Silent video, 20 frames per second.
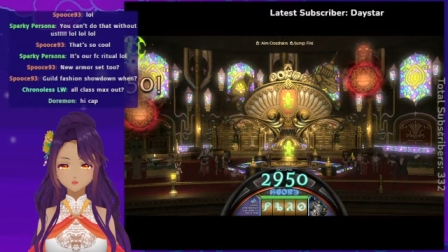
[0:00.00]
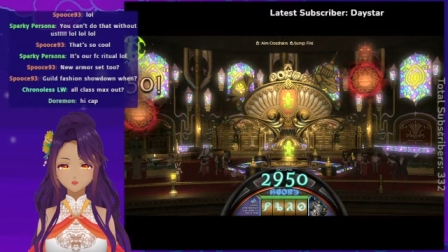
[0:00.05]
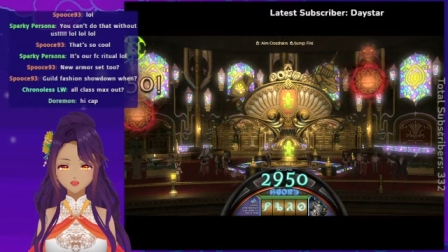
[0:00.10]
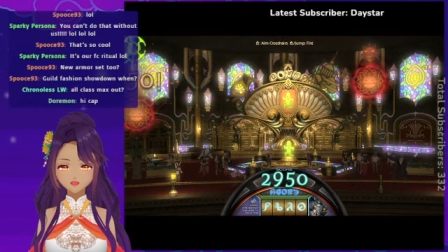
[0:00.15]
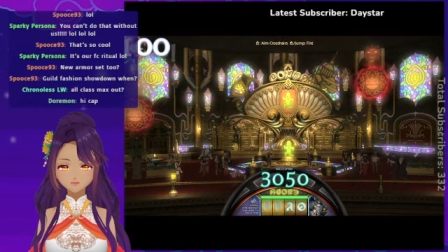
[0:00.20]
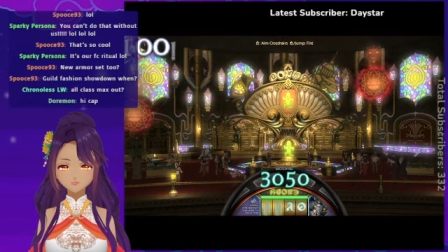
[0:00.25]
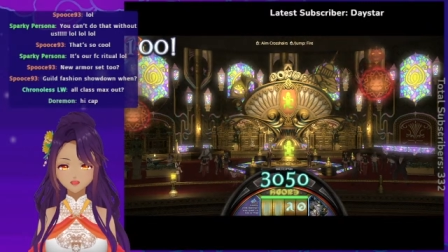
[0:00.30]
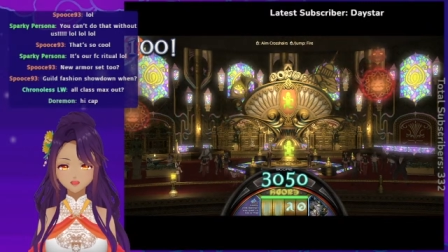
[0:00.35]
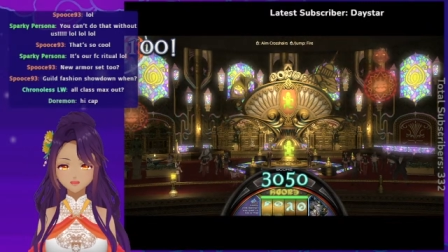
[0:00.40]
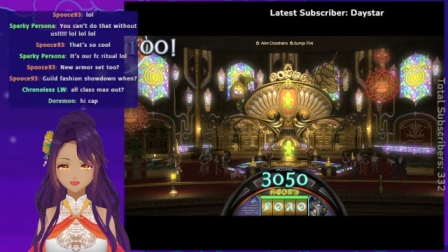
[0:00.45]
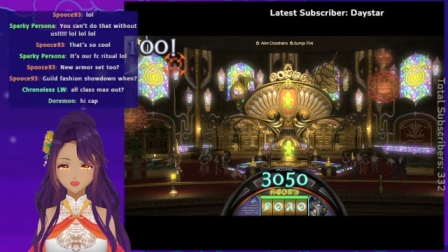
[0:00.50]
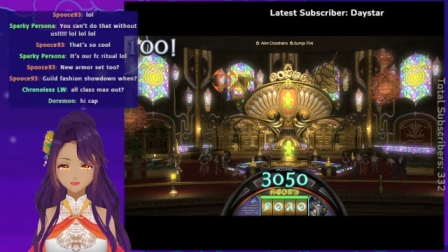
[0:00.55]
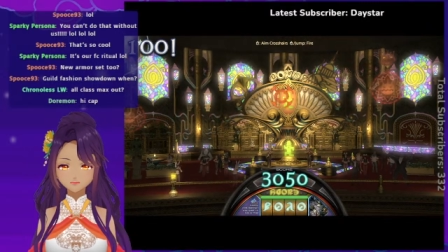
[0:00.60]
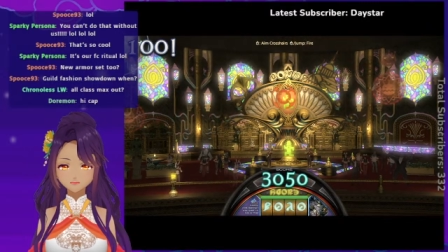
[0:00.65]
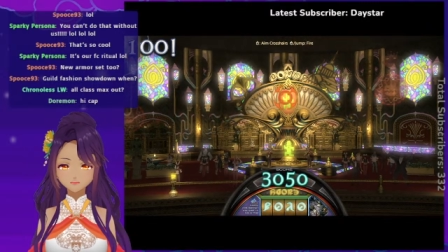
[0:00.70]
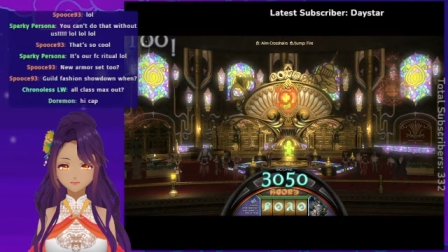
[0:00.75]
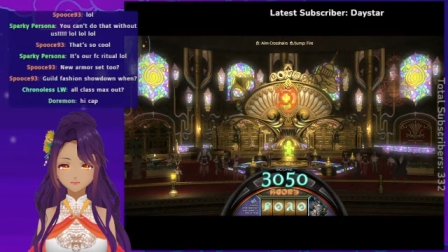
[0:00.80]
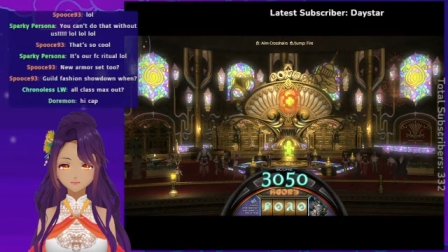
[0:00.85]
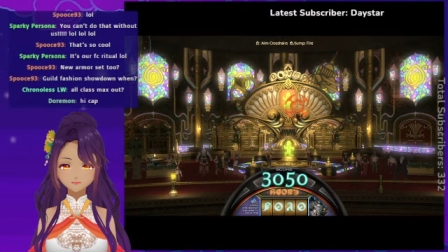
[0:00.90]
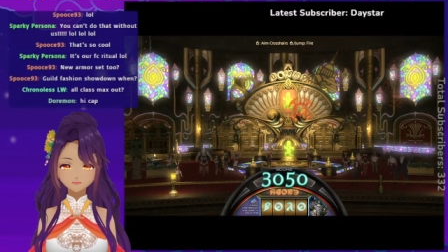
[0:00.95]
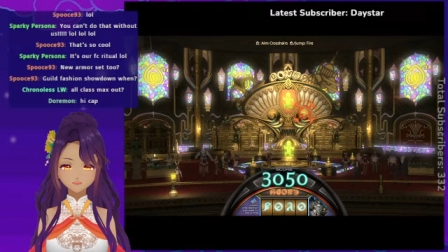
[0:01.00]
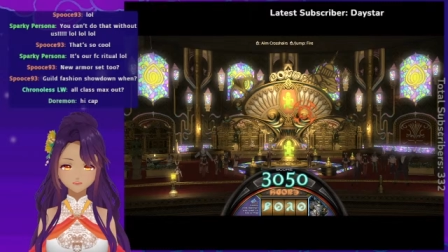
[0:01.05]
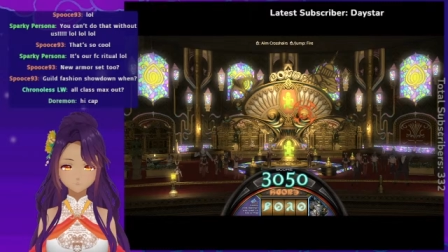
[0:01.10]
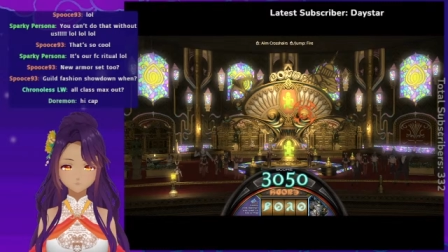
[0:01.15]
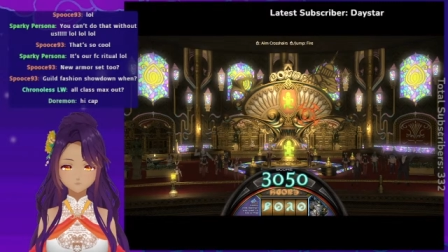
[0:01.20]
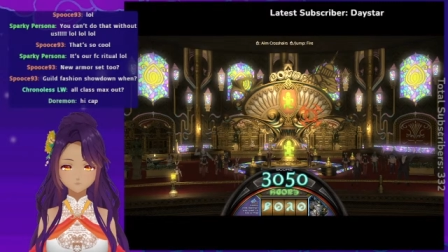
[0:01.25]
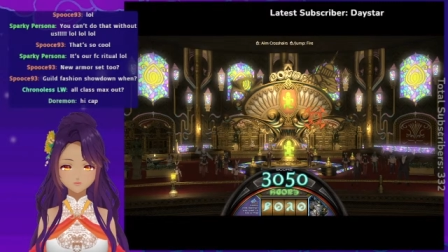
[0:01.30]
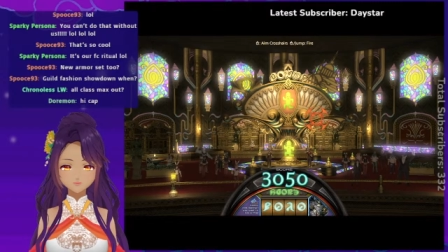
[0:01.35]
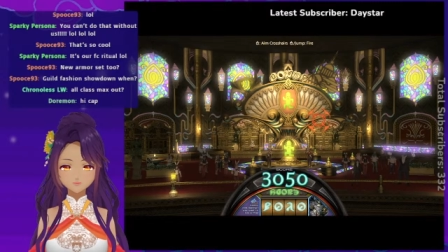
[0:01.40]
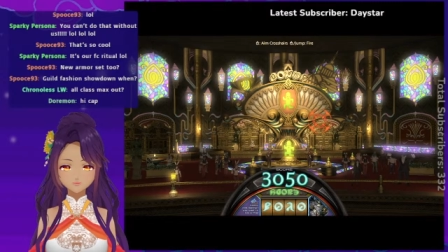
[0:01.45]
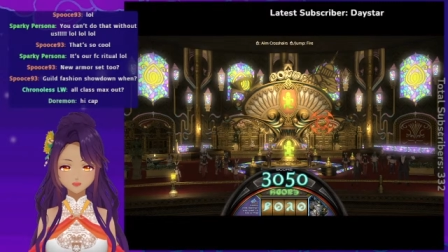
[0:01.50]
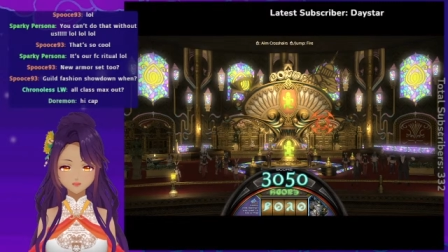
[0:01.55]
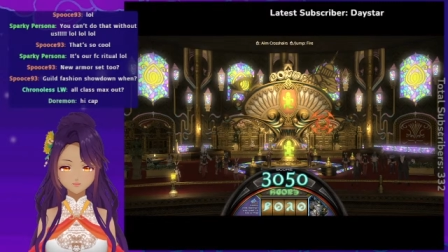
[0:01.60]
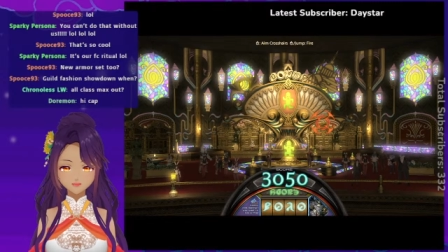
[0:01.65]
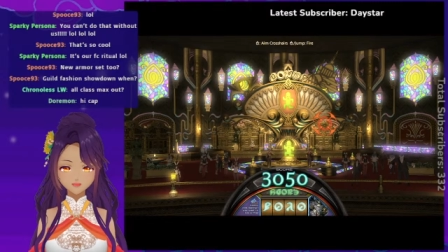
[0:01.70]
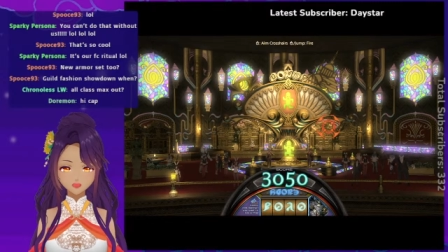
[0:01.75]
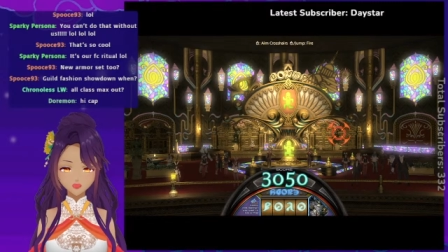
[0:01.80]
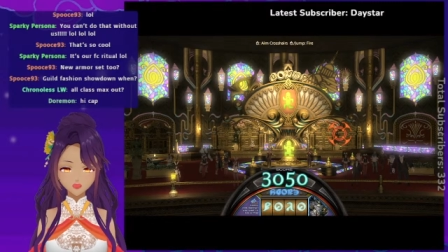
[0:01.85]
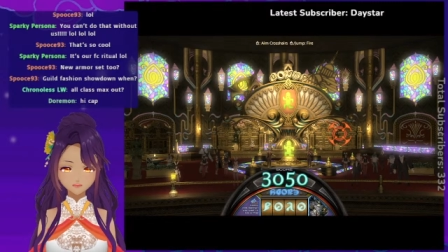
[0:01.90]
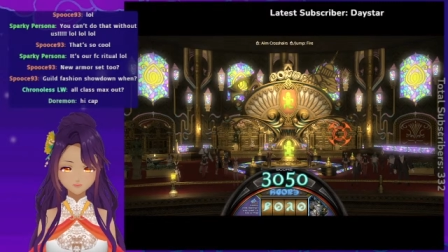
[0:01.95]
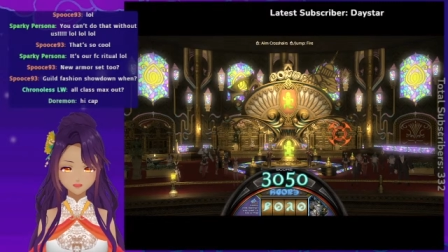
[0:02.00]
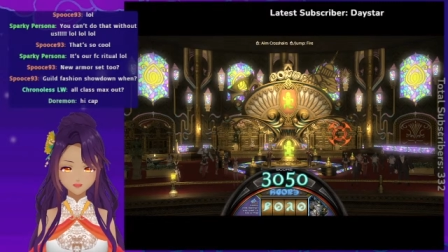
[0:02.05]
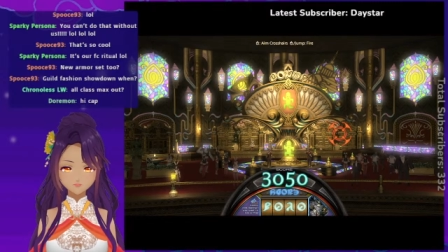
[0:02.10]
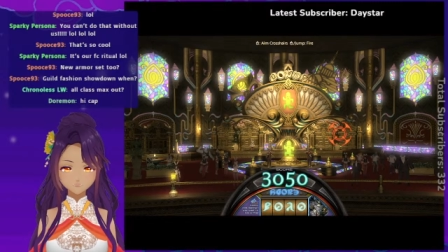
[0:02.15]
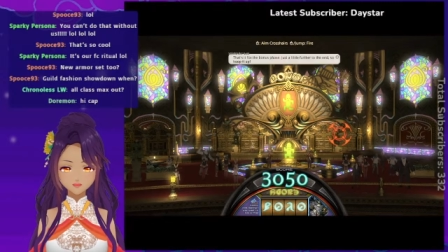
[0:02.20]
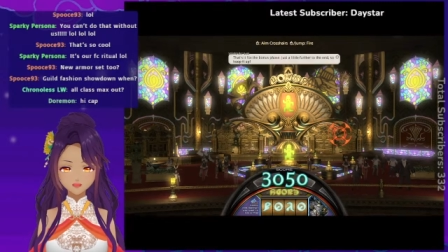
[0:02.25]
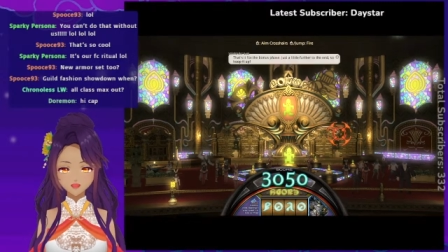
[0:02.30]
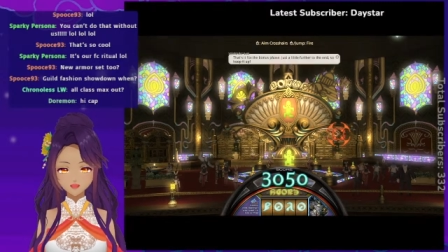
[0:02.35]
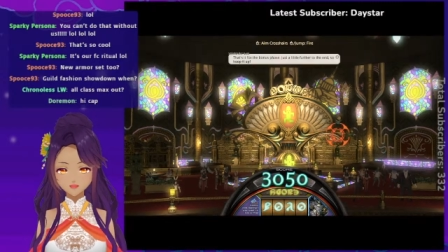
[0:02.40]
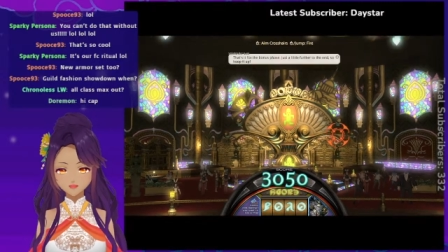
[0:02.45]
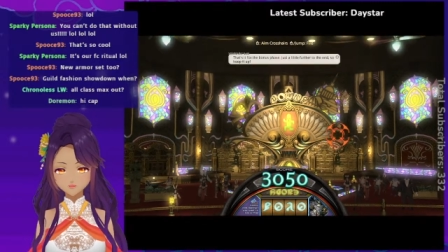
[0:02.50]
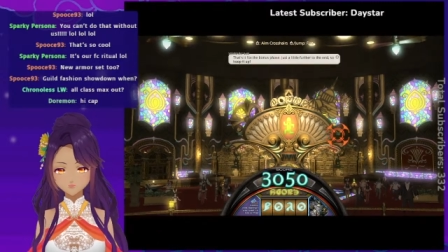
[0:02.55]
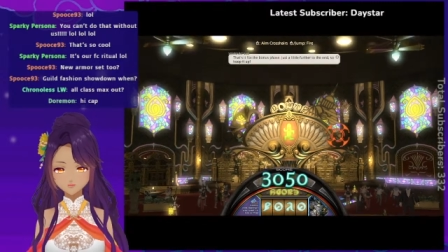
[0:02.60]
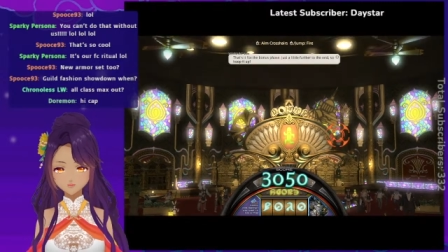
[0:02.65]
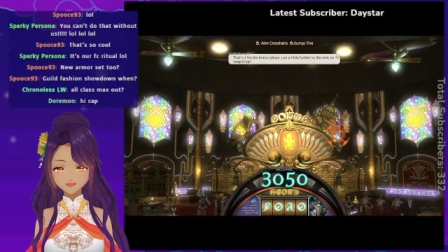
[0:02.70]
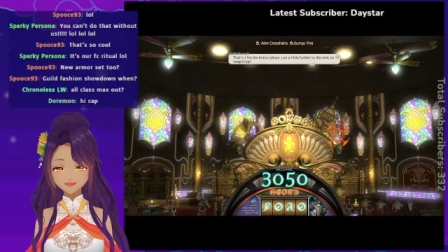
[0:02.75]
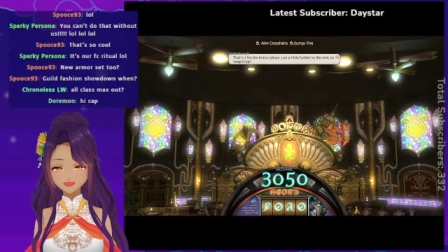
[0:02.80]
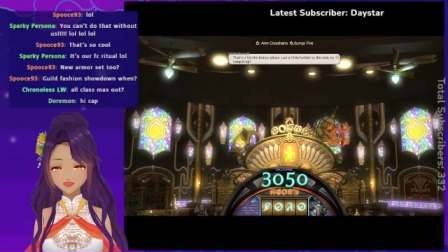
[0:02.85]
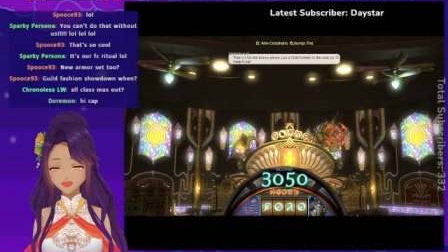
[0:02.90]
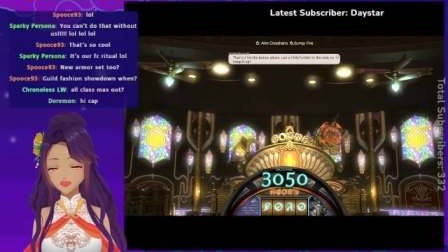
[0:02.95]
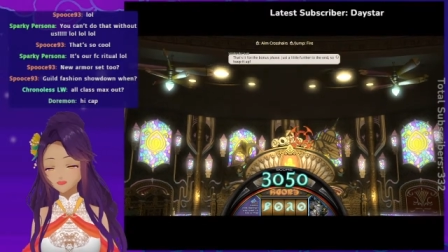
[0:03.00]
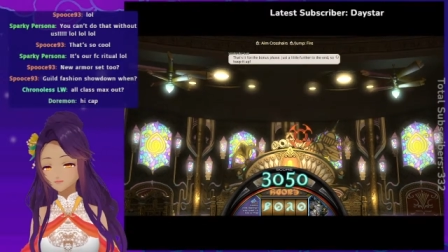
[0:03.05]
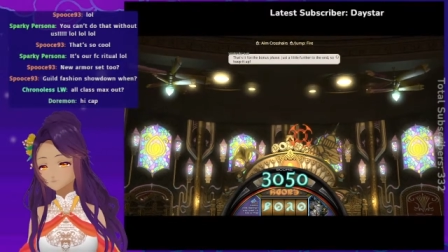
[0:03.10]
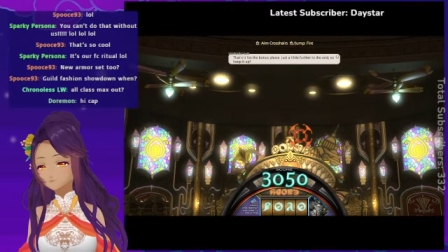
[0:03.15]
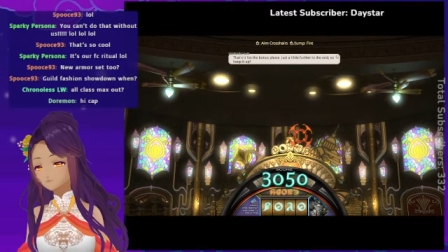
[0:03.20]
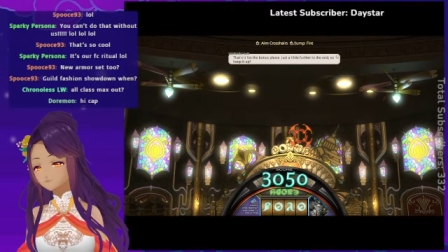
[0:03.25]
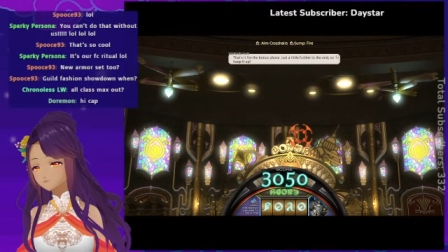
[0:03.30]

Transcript: one in the corner. These corner ones are gonna kill me, yo.